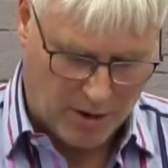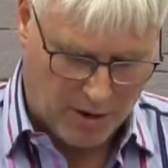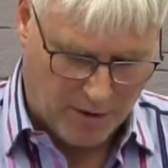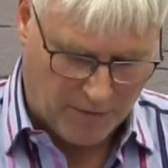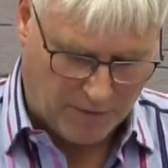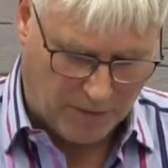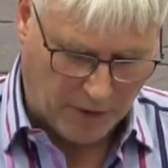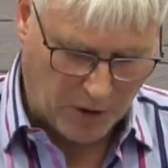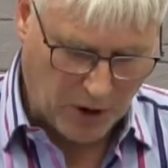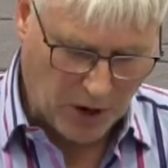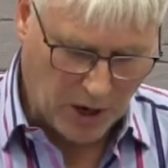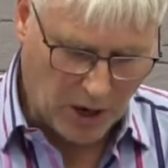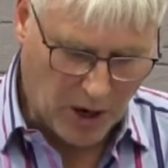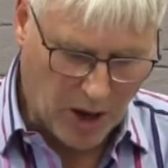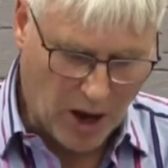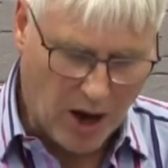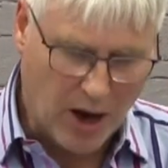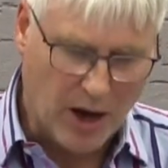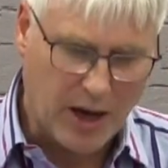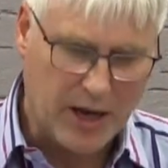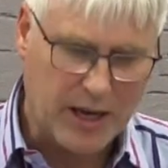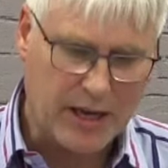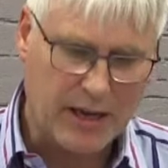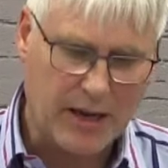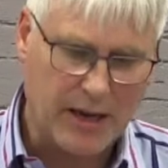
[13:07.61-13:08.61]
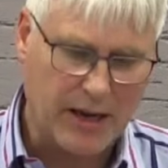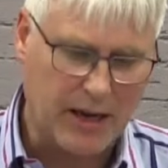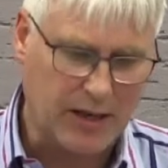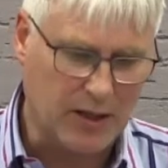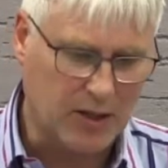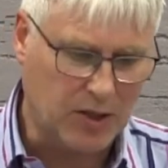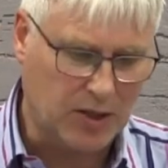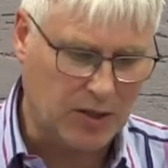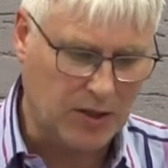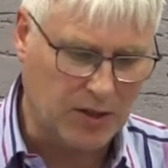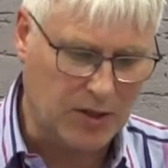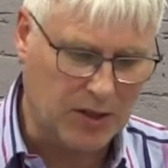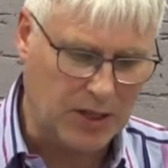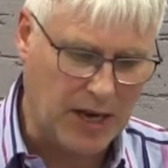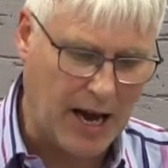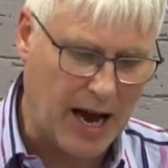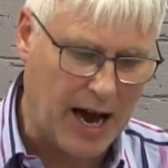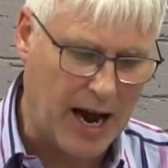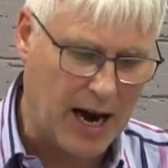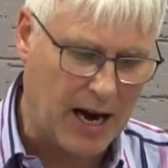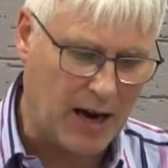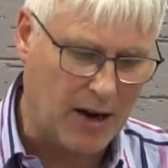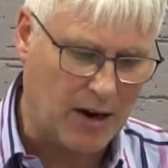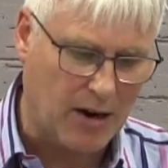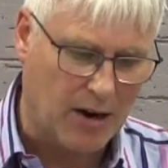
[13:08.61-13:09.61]
for allowing his
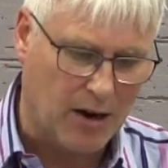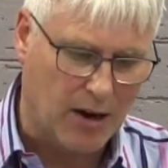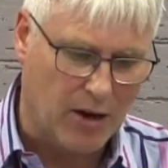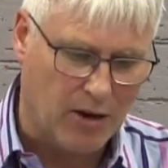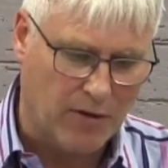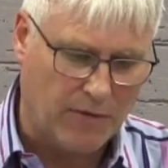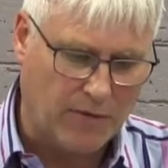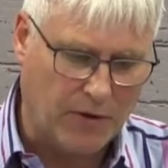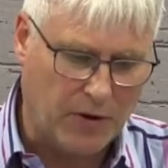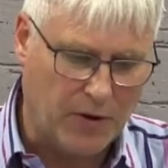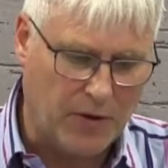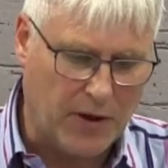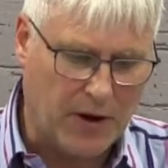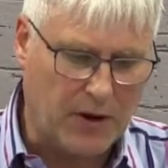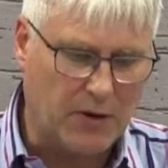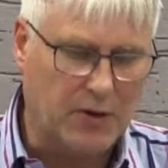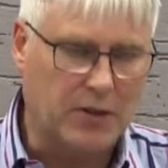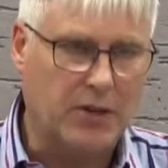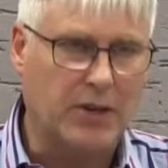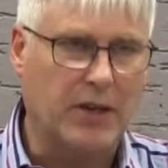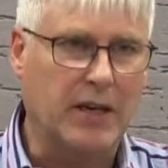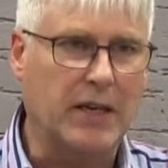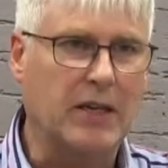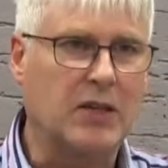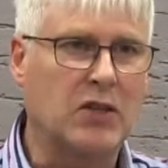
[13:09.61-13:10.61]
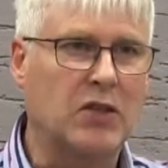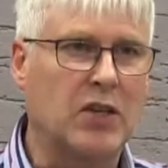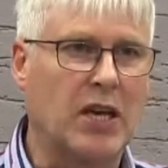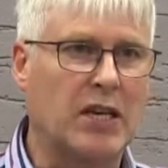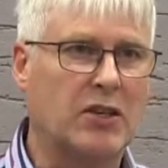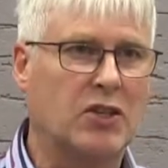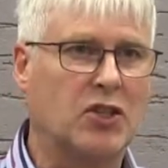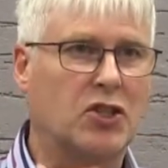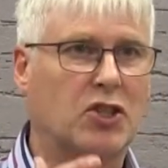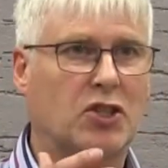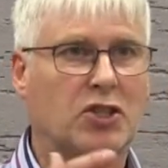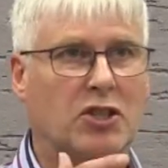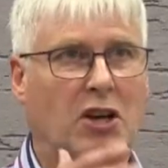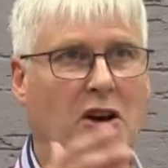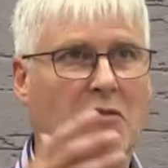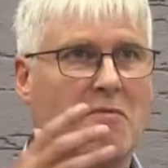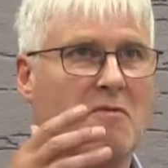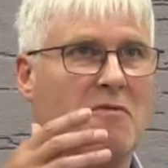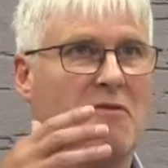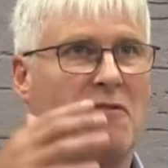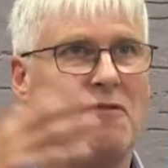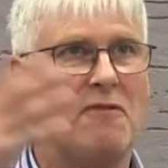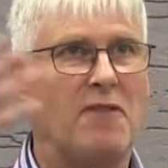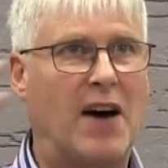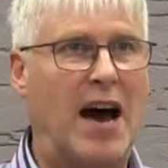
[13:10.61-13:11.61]
desire for there to exist some
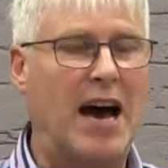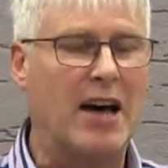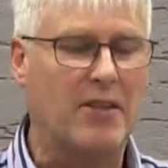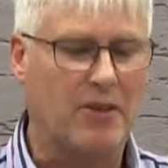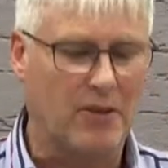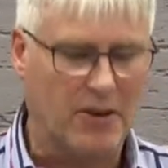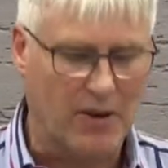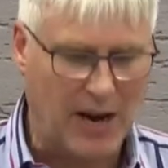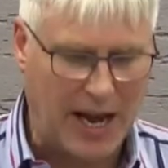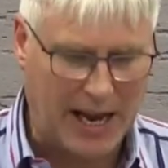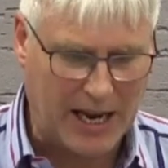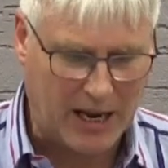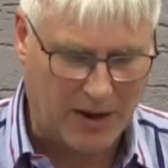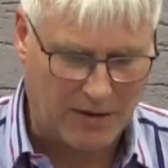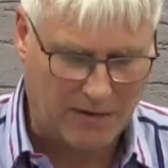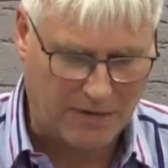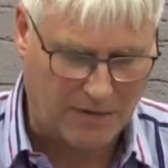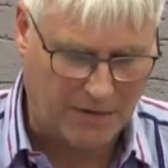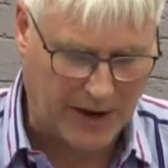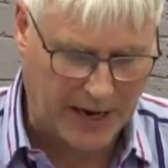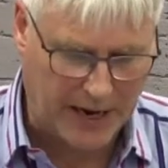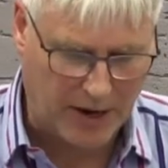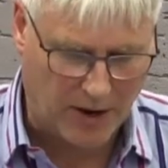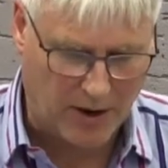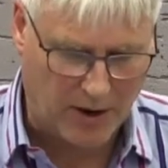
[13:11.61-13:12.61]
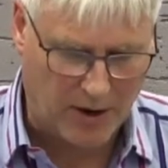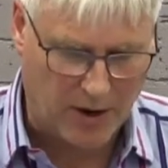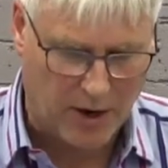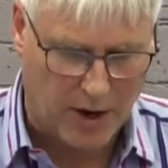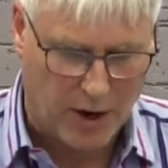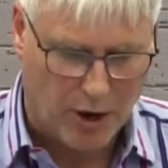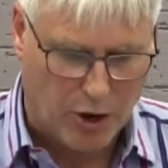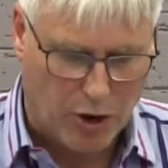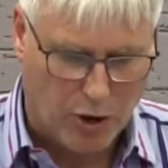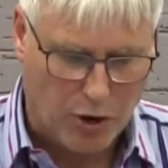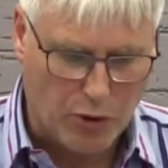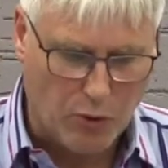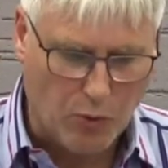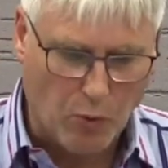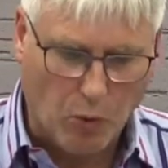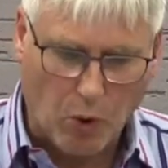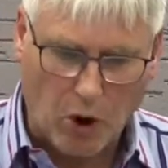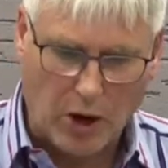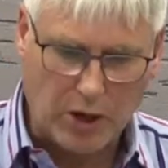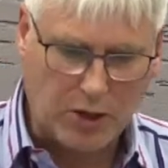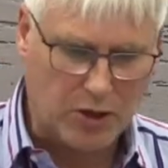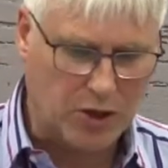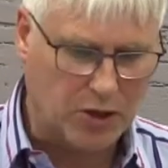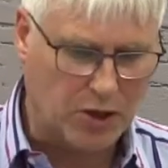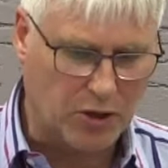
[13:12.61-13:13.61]
father-like figure who
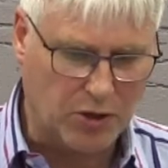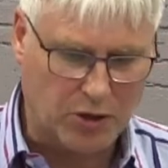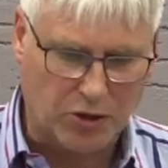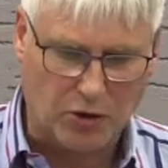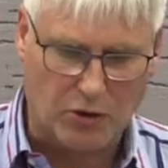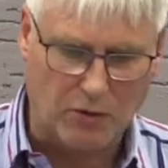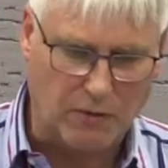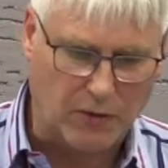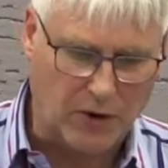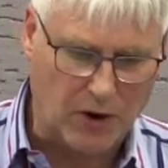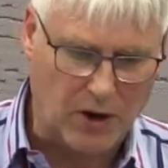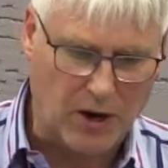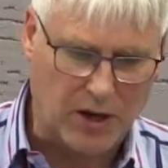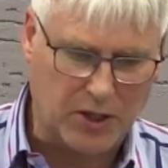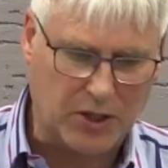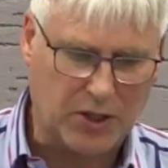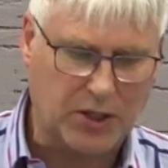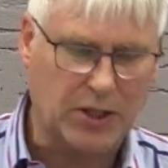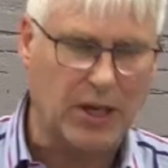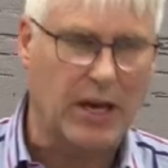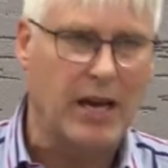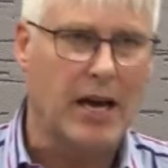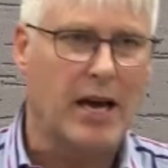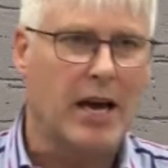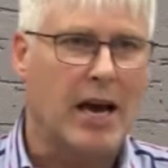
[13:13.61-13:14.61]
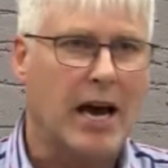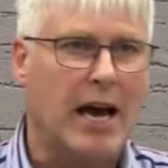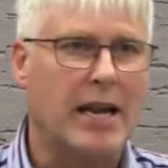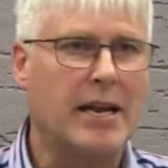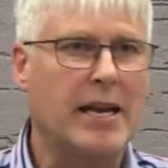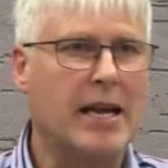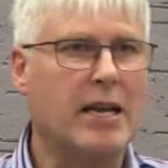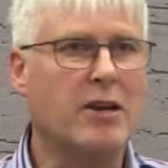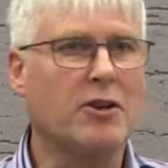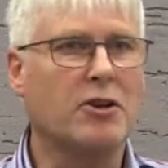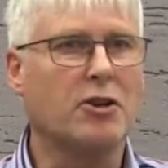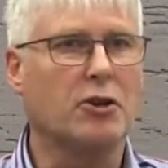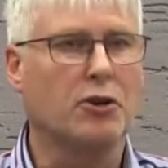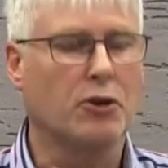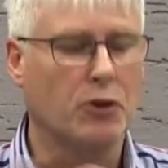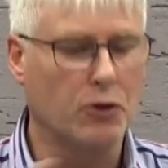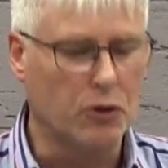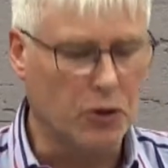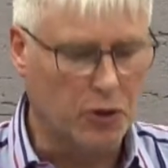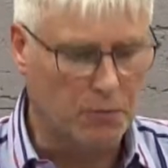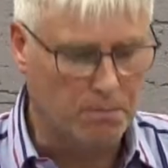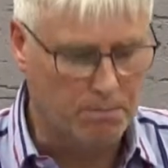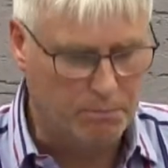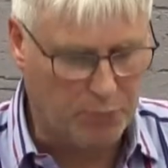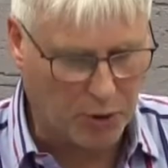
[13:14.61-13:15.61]
watches over us and into
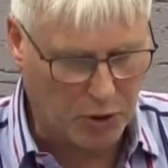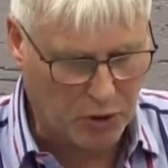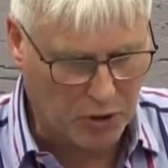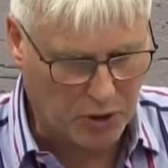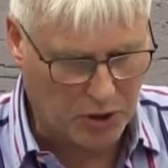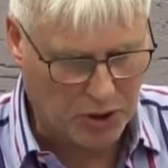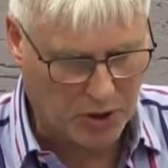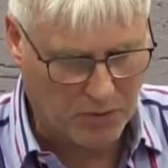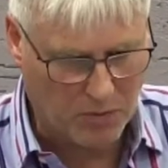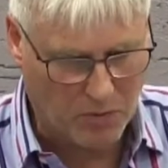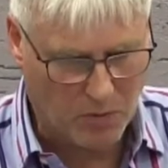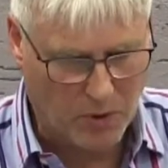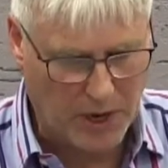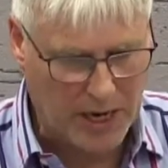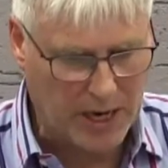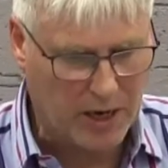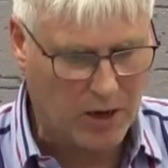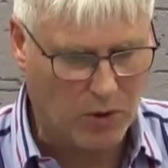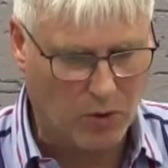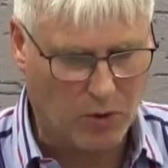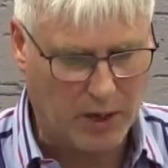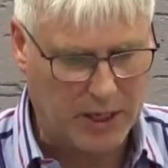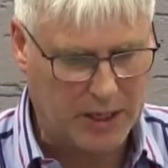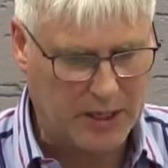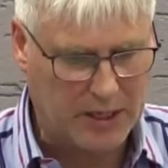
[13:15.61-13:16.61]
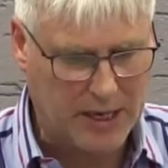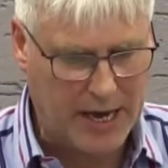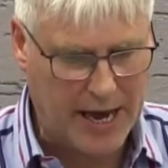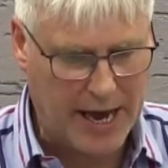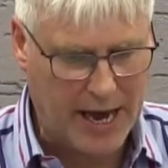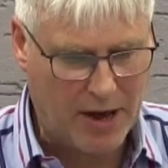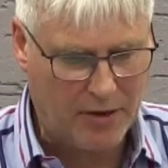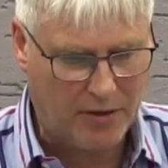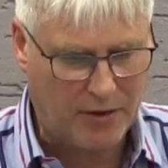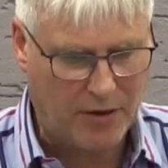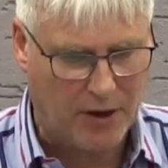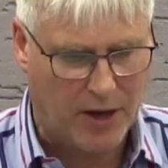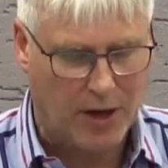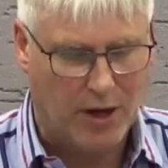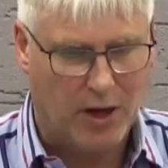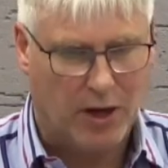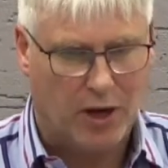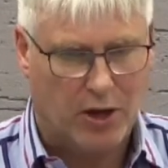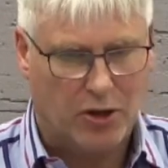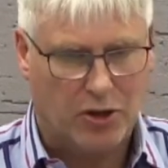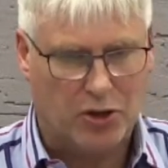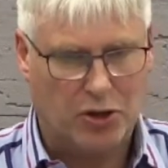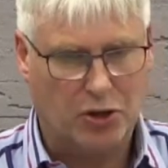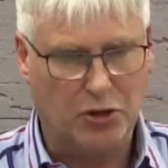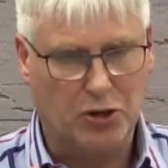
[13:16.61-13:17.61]
whose bosom we go at death
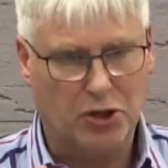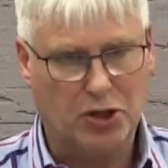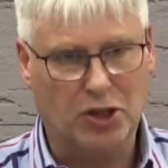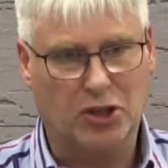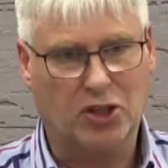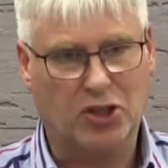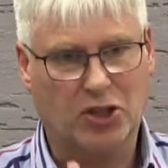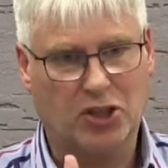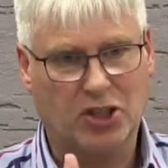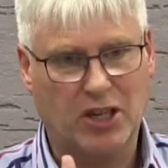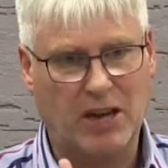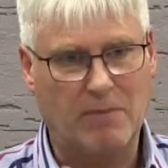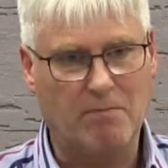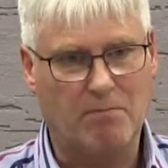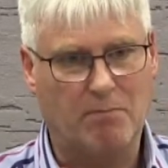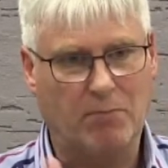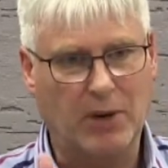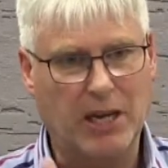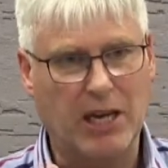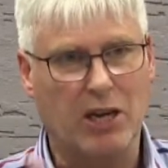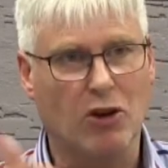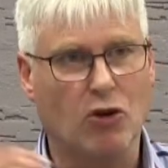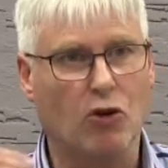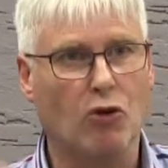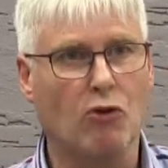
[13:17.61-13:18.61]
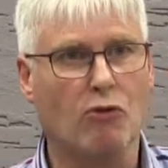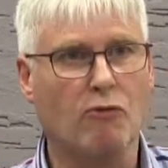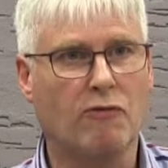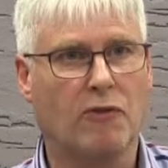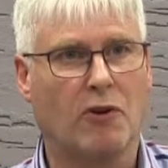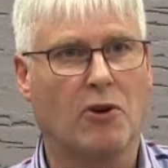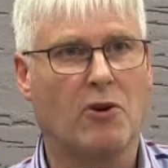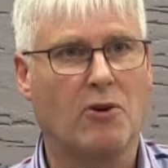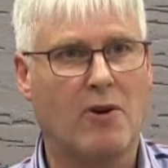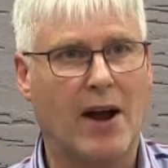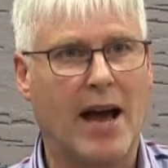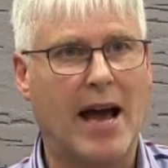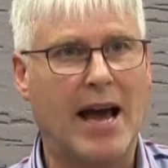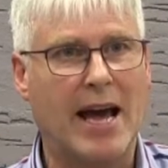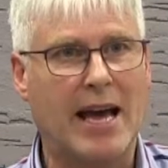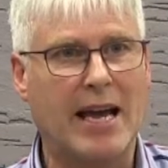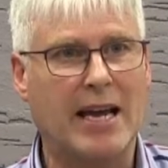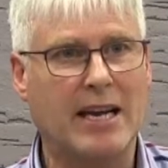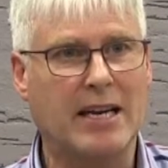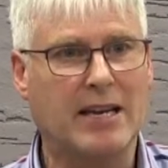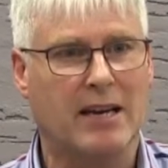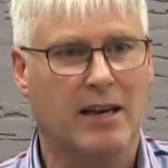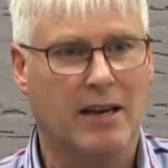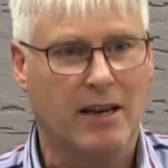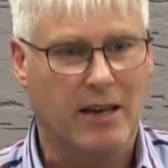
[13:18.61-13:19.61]
to just simply
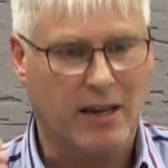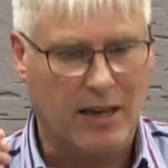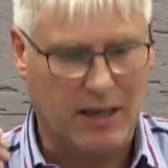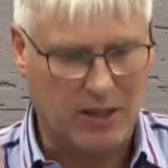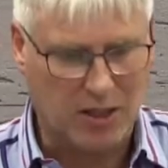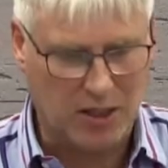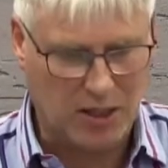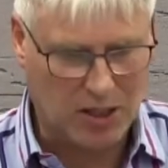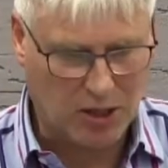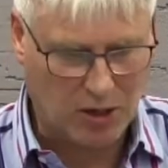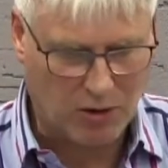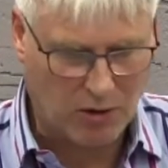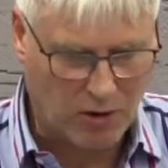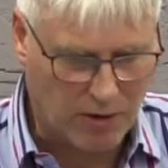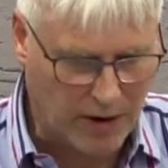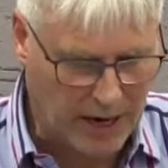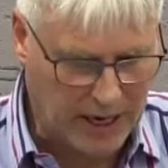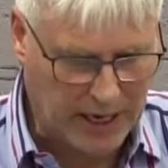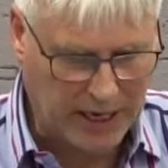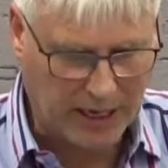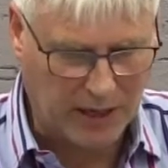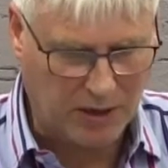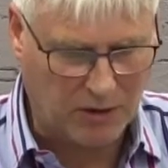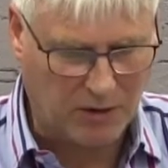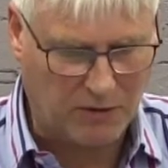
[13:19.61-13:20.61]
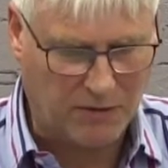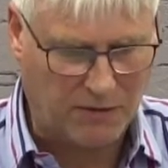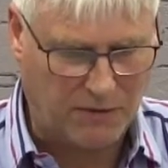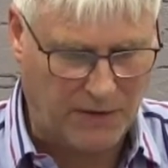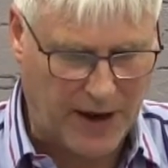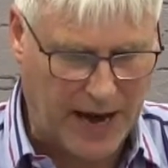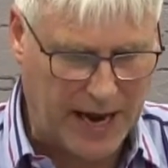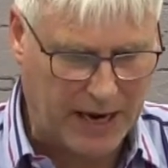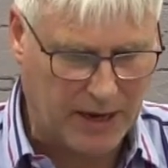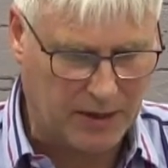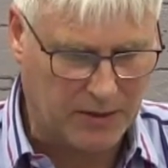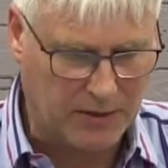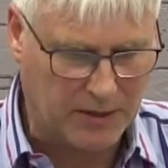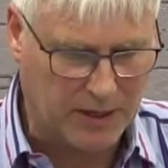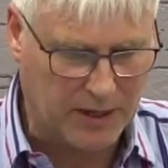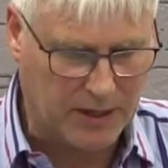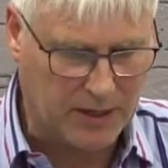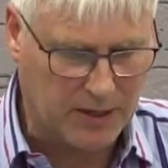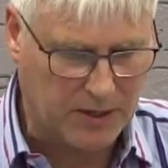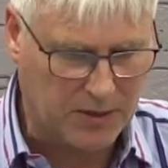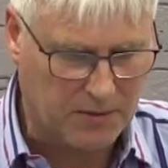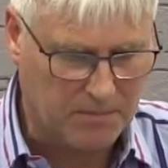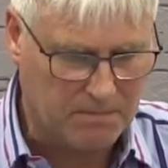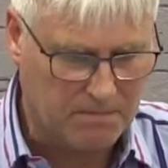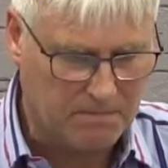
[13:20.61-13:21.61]
override his critical
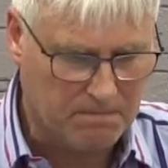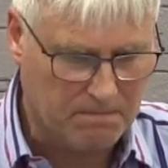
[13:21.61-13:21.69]
faculties.